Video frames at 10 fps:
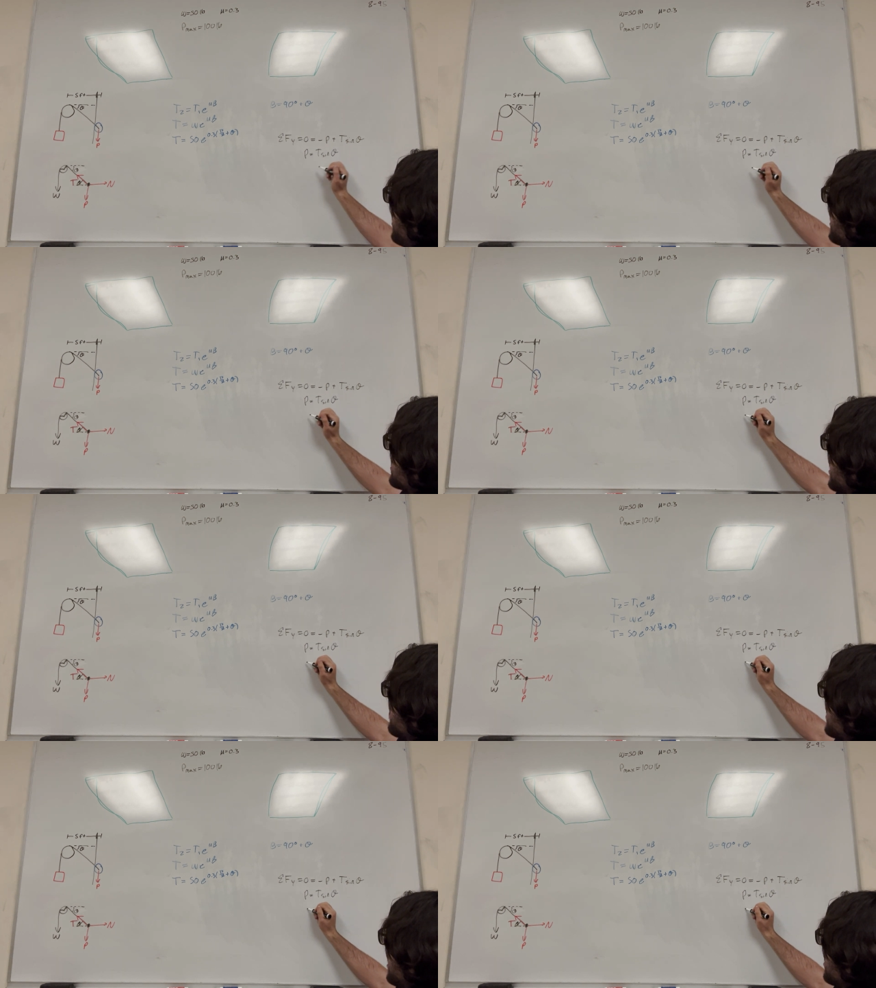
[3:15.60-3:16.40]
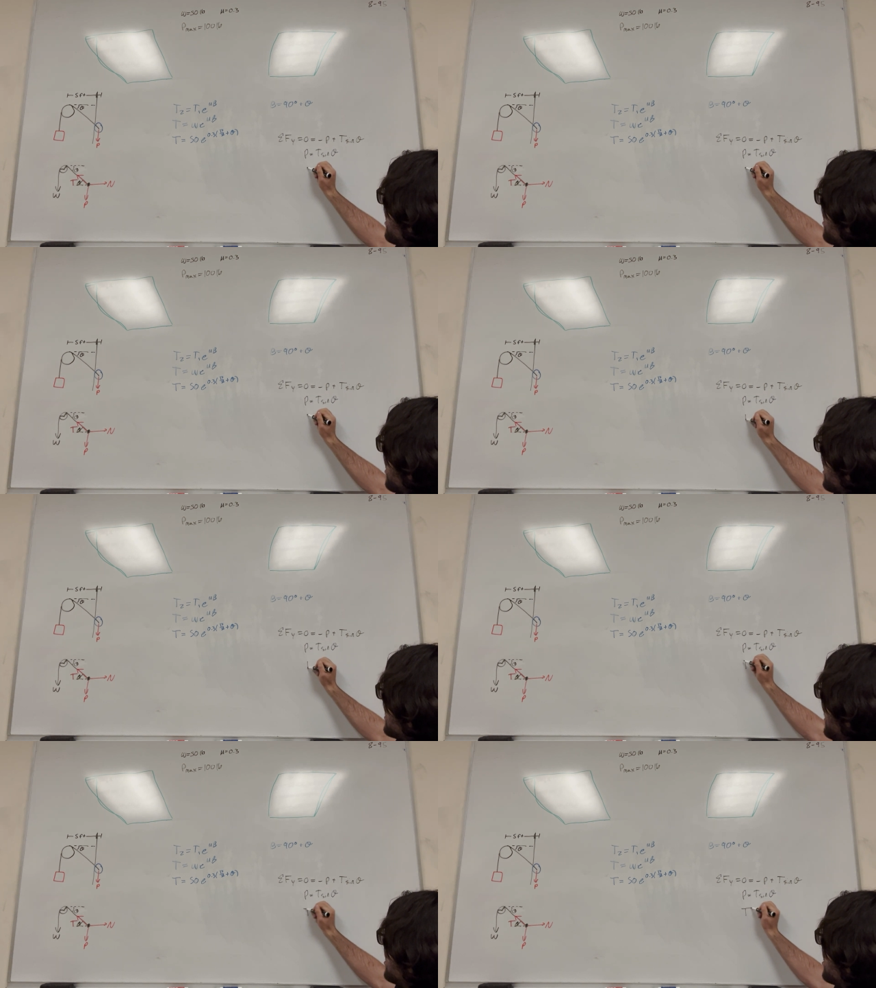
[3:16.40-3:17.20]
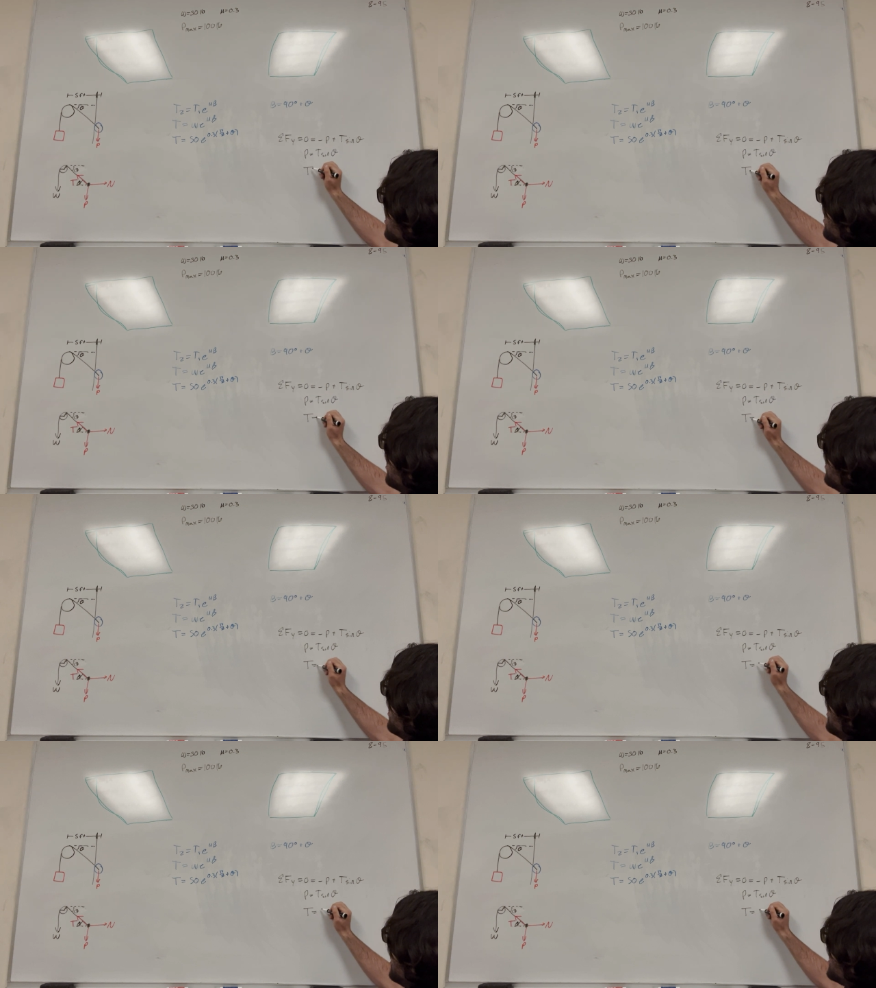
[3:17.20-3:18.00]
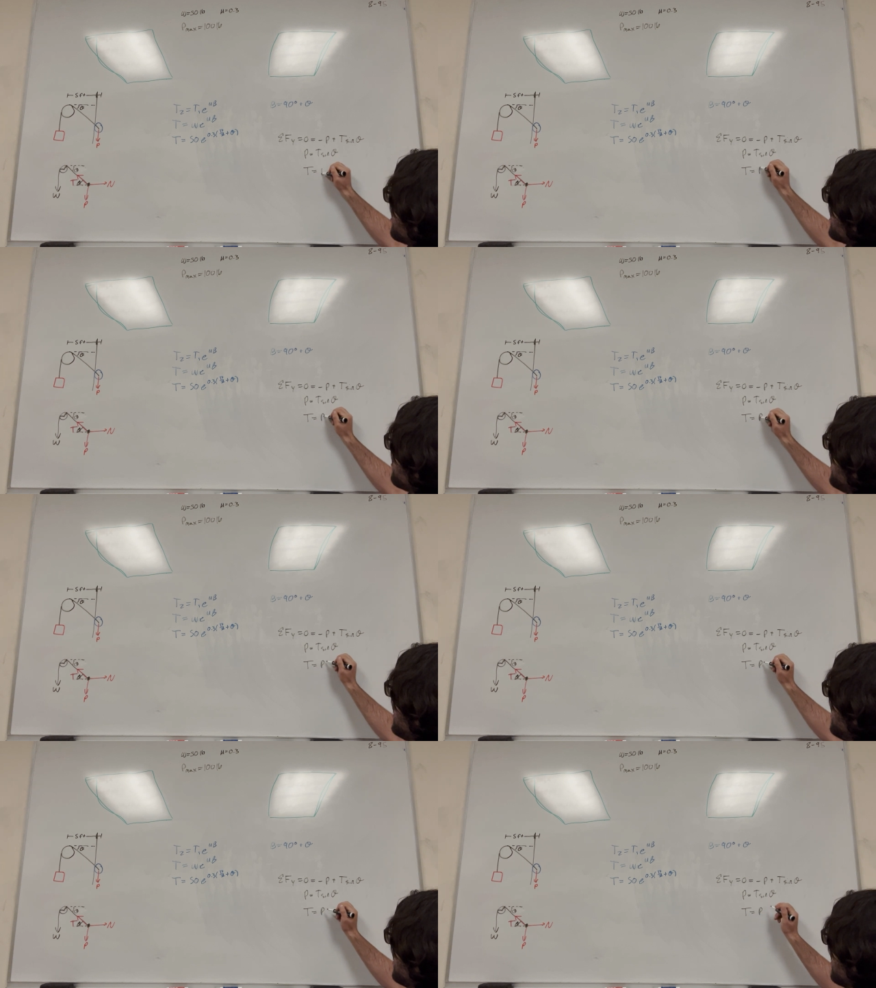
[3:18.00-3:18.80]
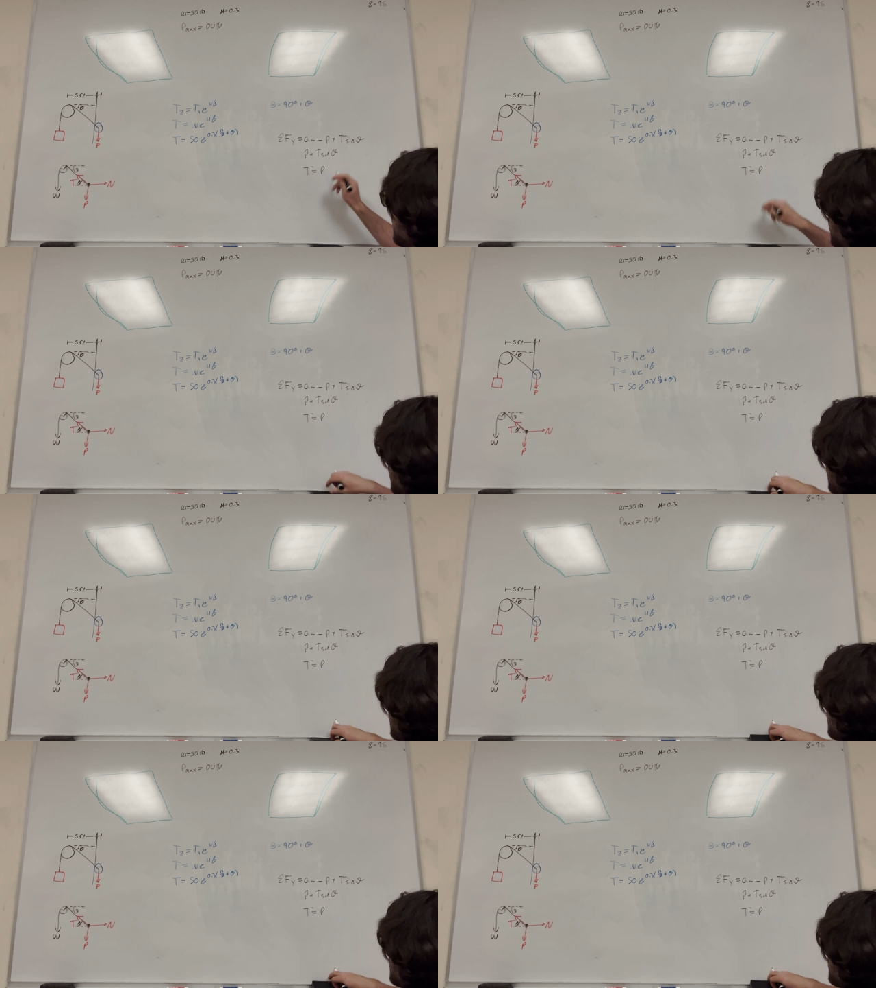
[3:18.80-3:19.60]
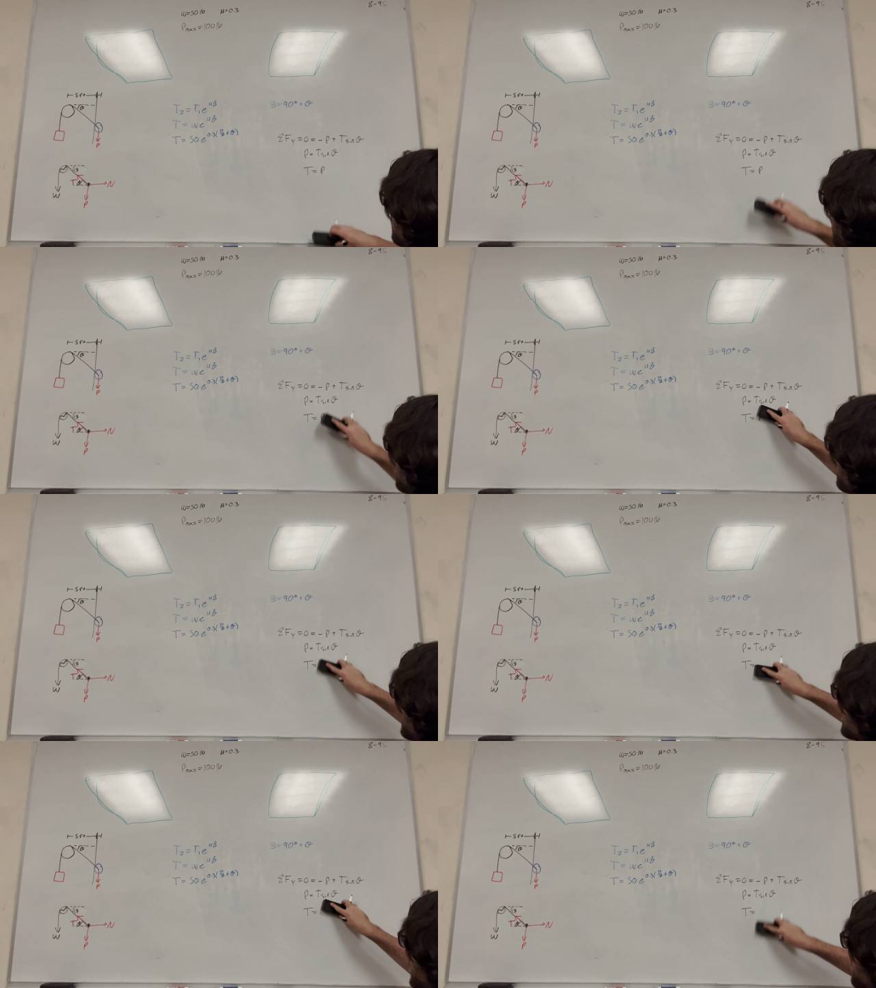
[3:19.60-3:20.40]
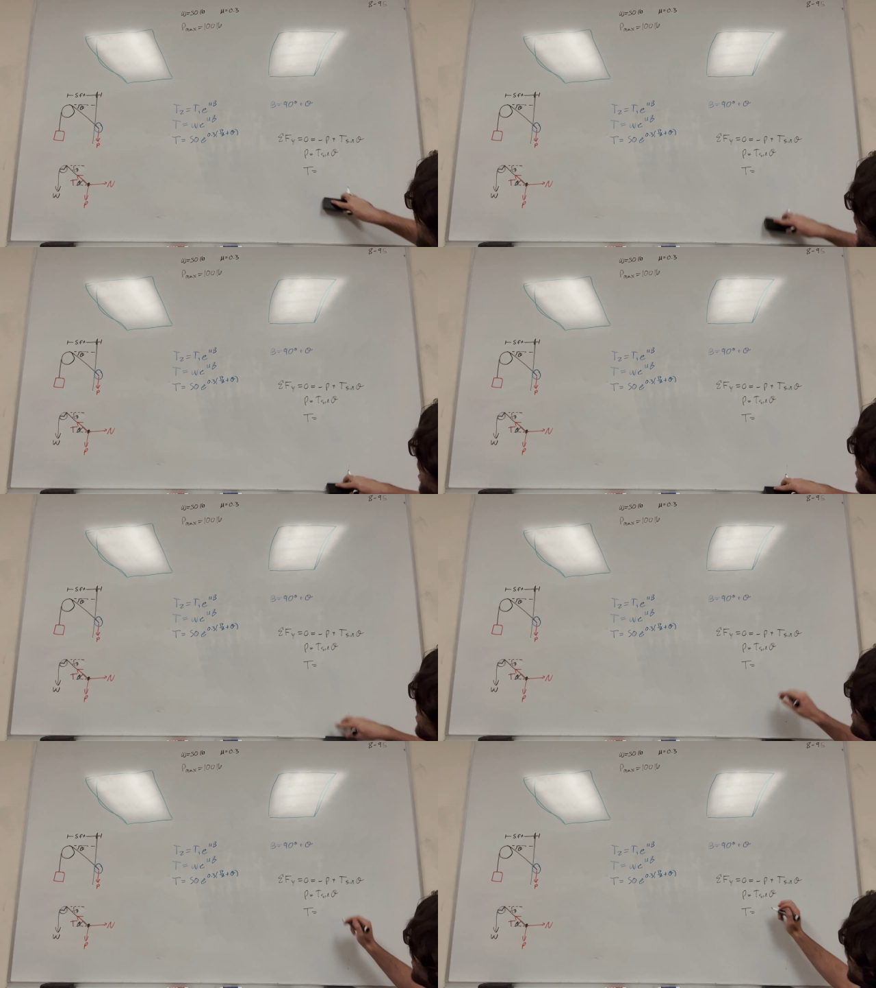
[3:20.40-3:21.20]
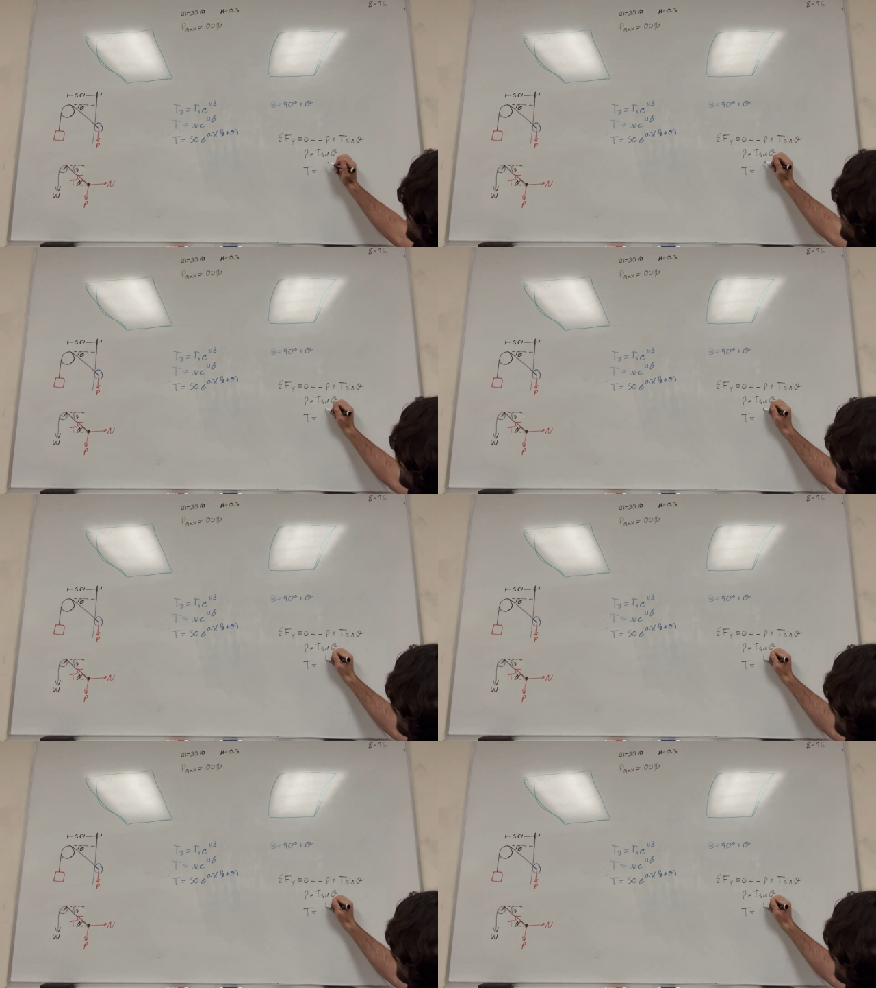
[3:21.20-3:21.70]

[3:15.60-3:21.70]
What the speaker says: No face is visible, so there are no lips to read.